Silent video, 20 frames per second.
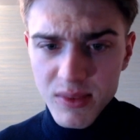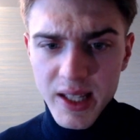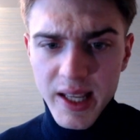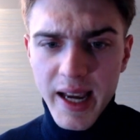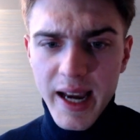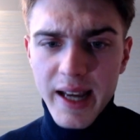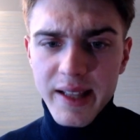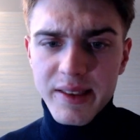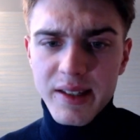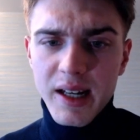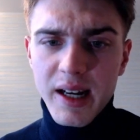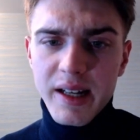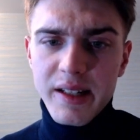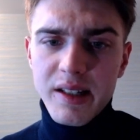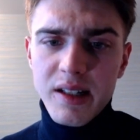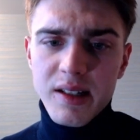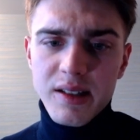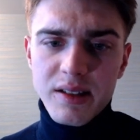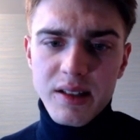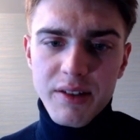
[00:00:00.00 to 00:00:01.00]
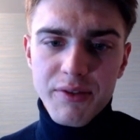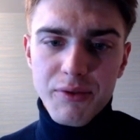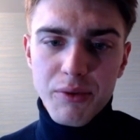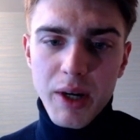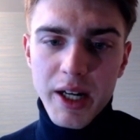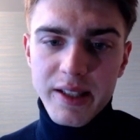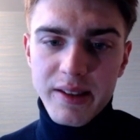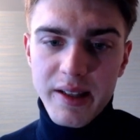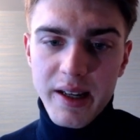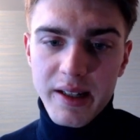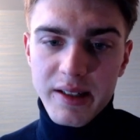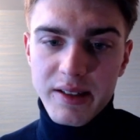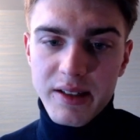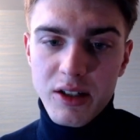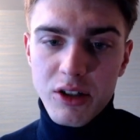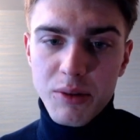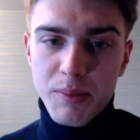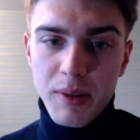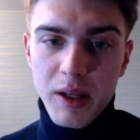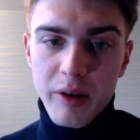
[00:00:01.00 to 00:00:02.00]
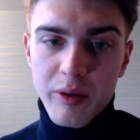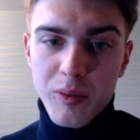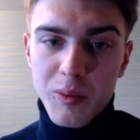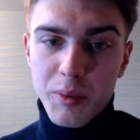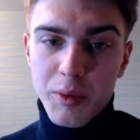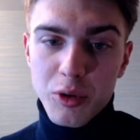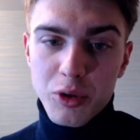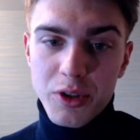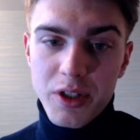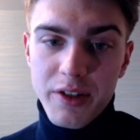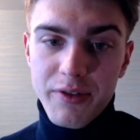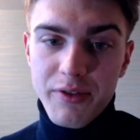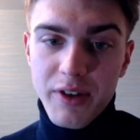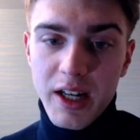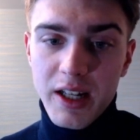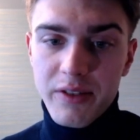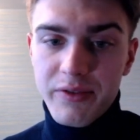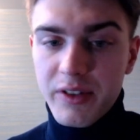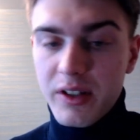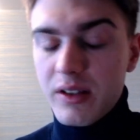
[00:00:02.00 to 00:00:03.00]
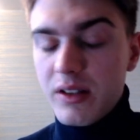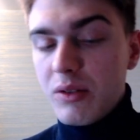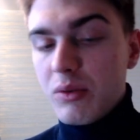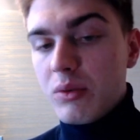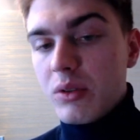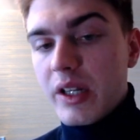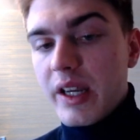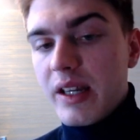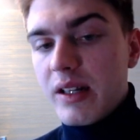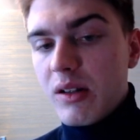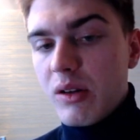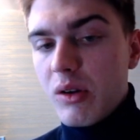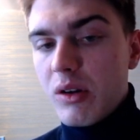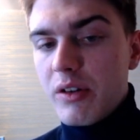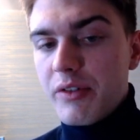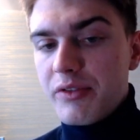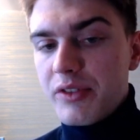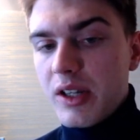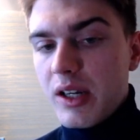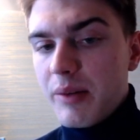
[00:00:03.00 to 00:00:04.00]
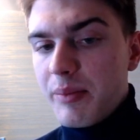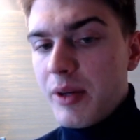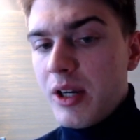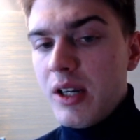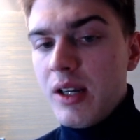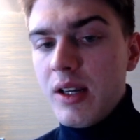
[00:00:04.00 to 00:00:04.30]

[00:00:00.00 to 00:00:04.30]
And the idea is if white takes here, black will push d5 and he will gain a lot of time.